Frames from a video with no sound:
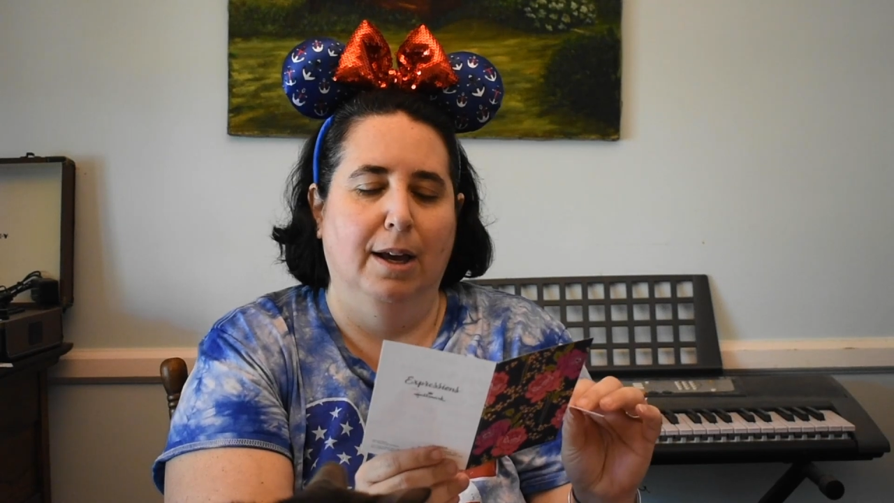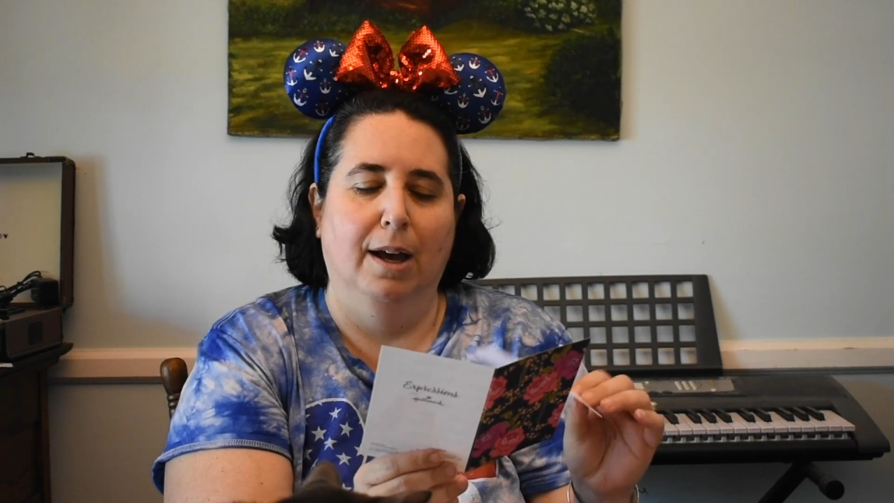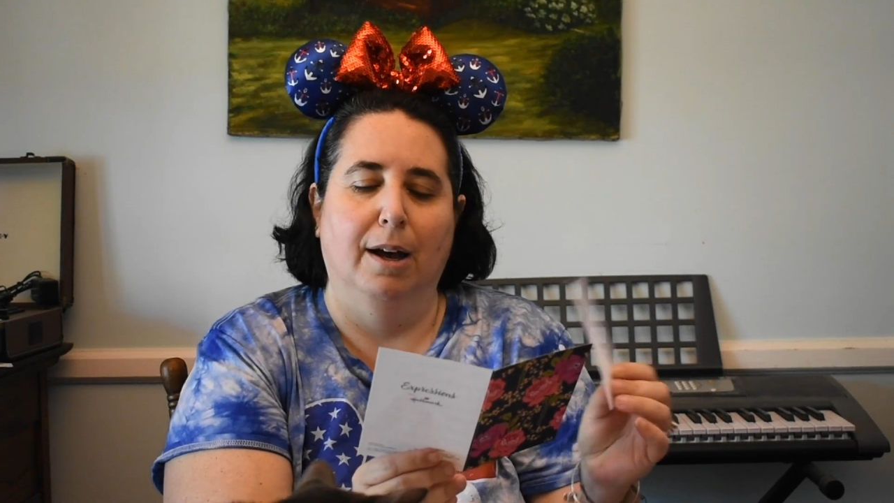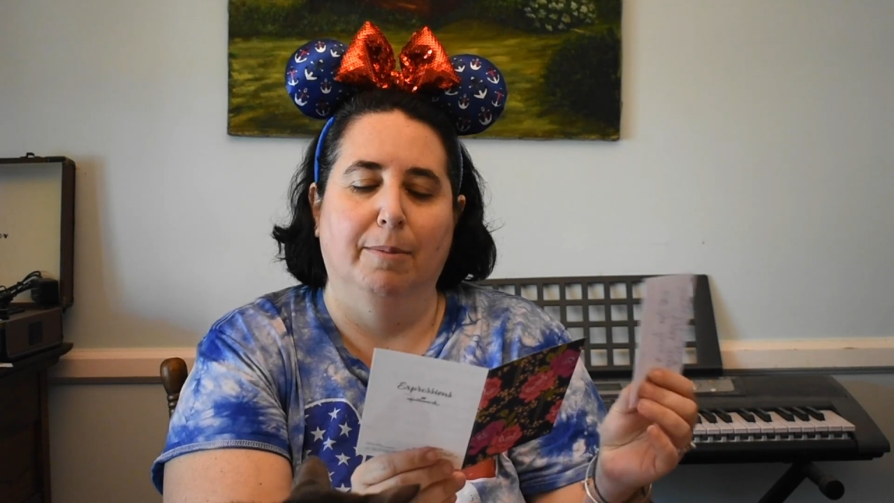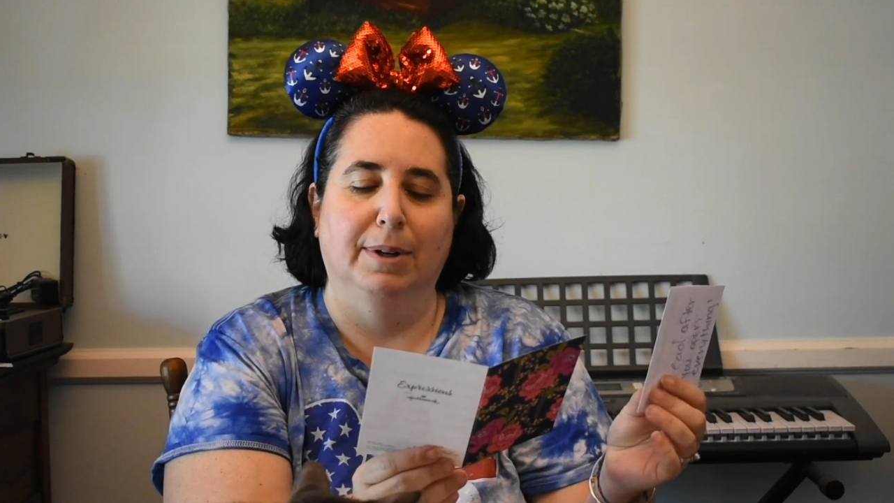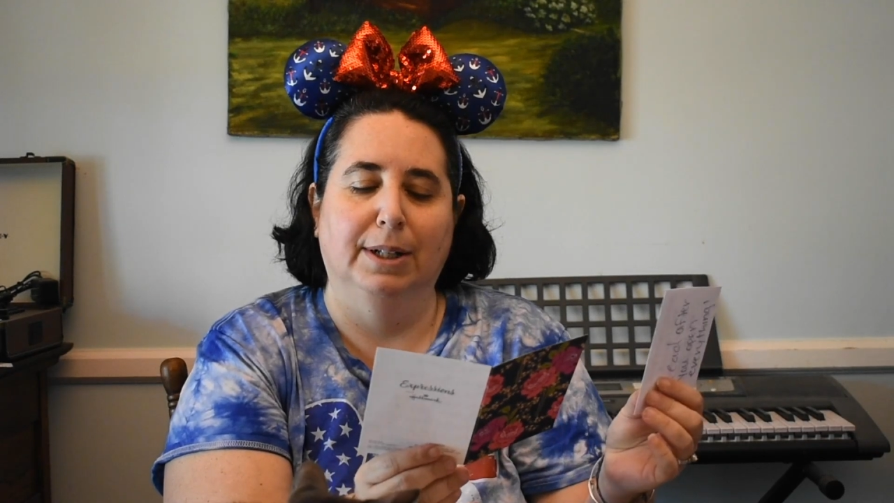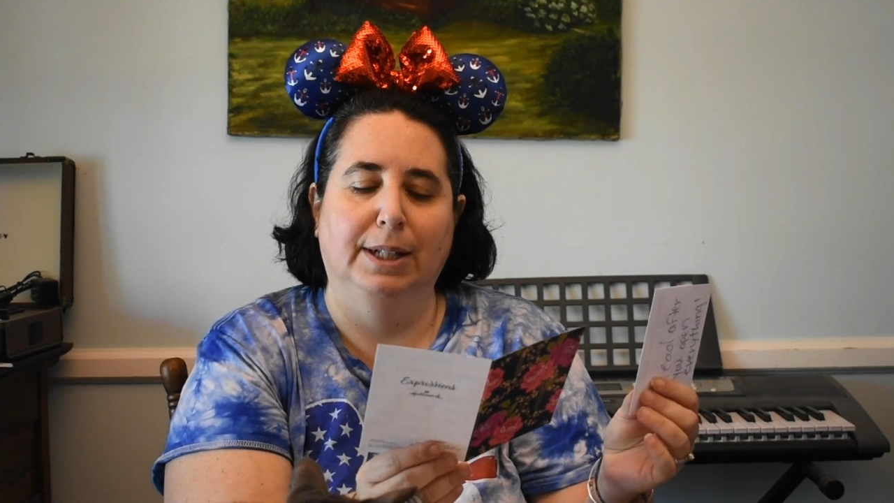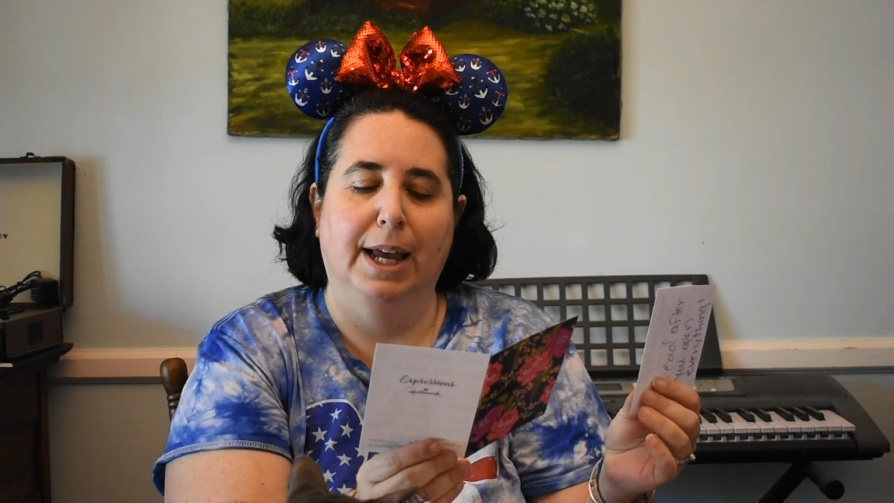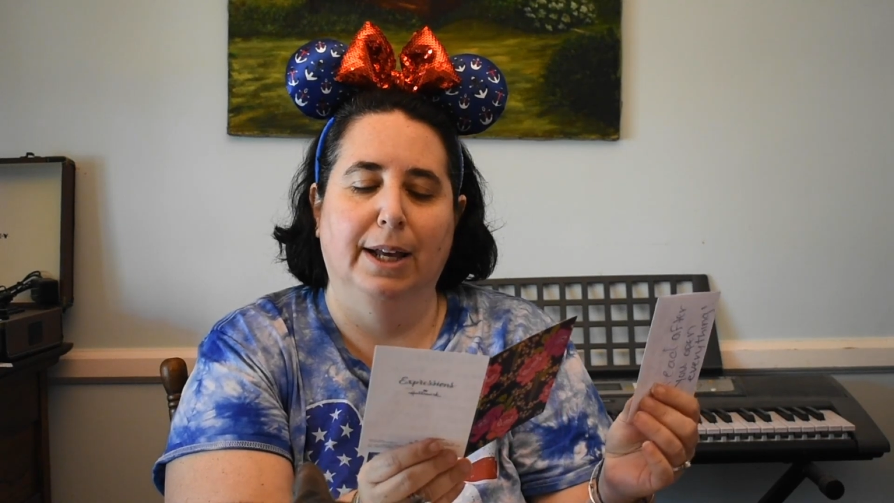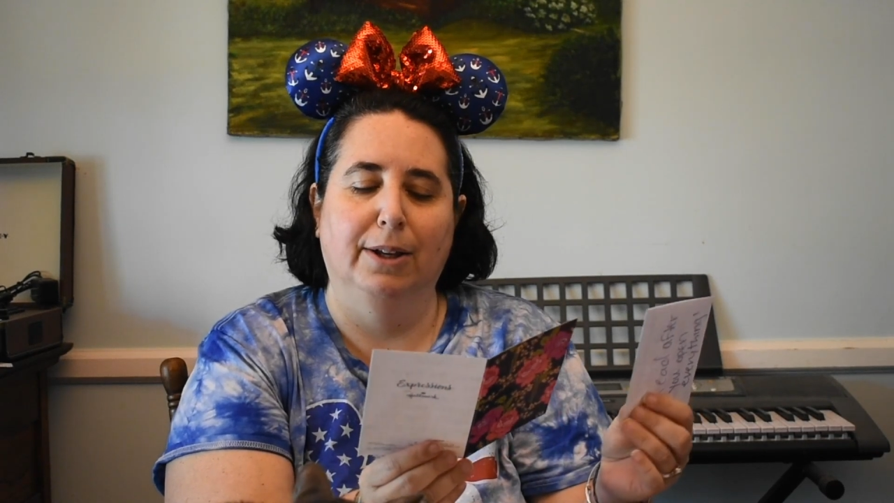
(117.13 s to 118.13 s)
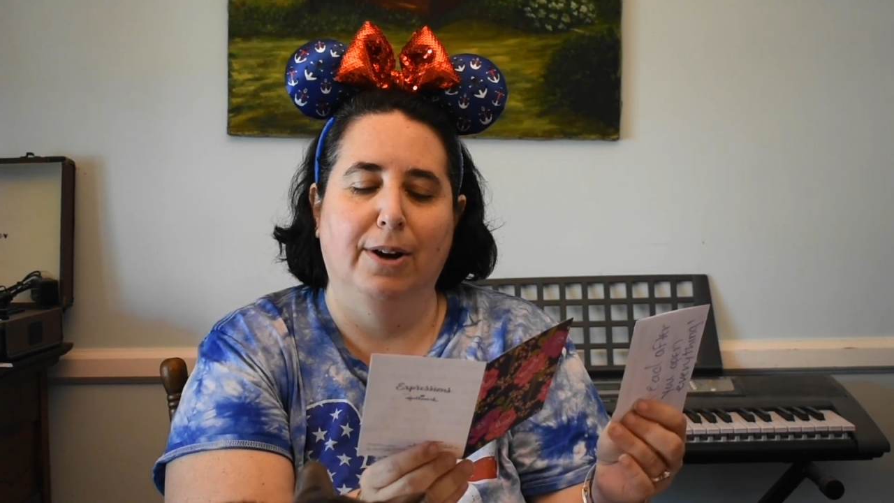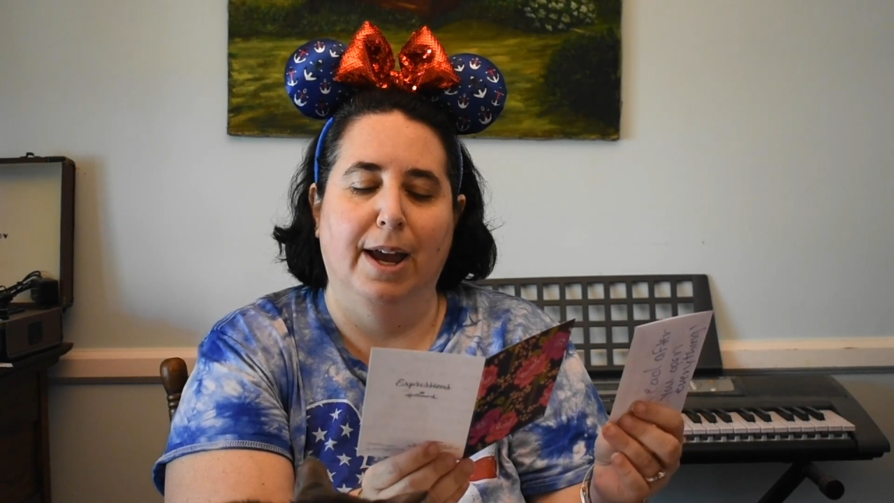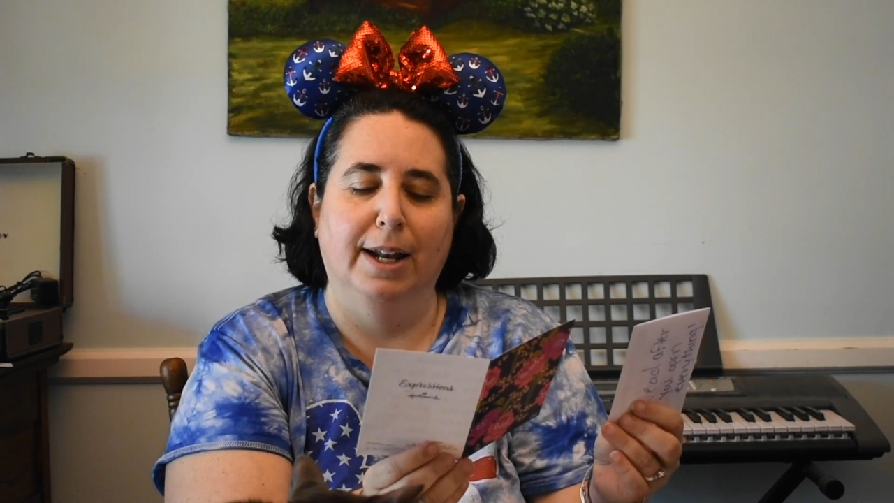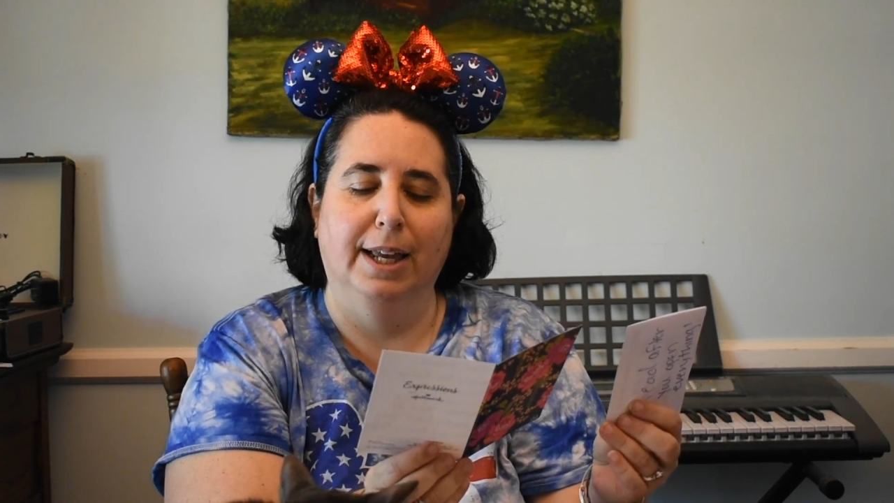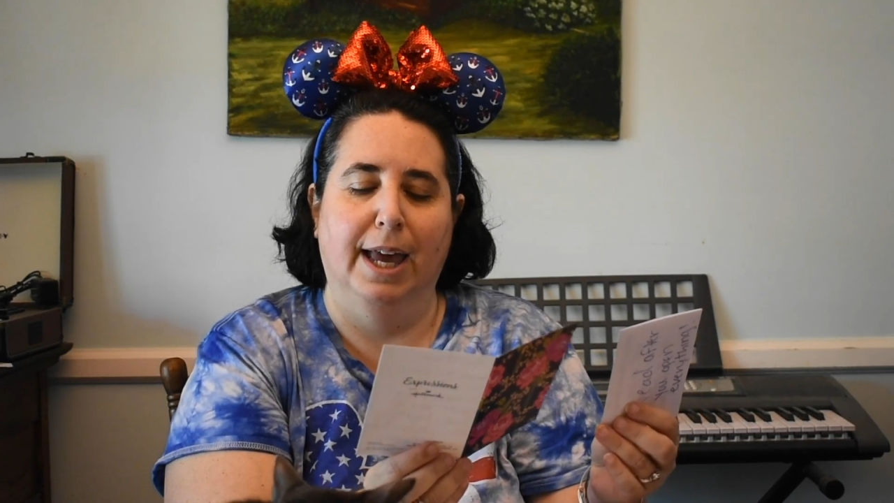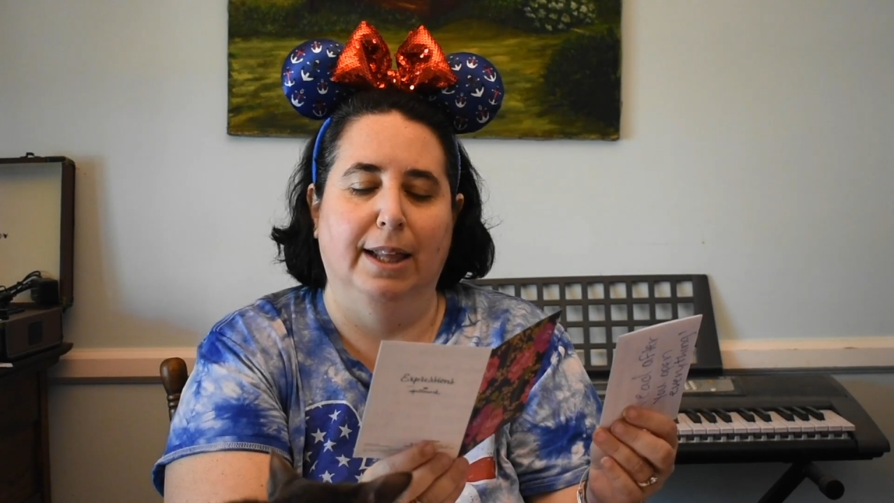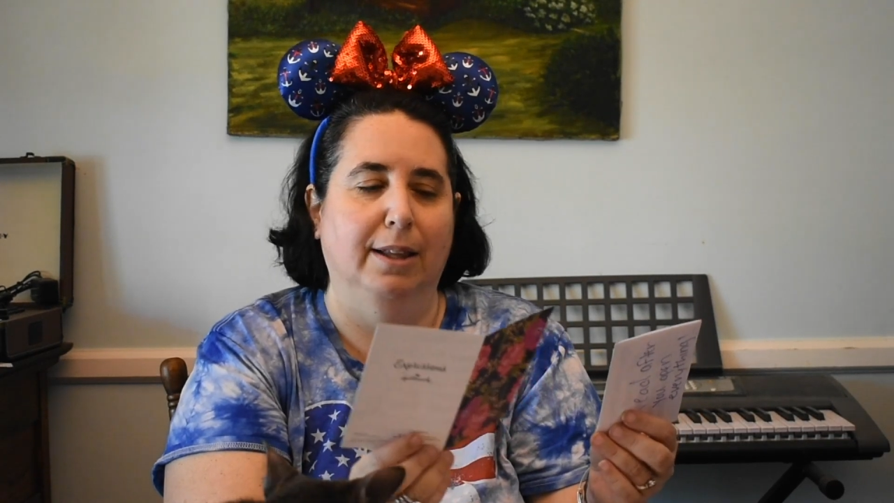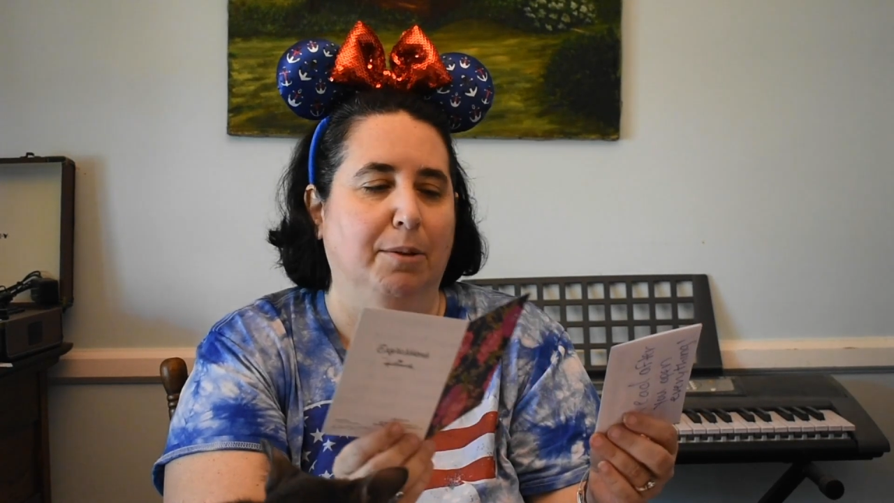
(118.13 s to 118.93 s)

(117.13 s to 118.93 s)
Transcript: Uh, Taylor and Kaitlin,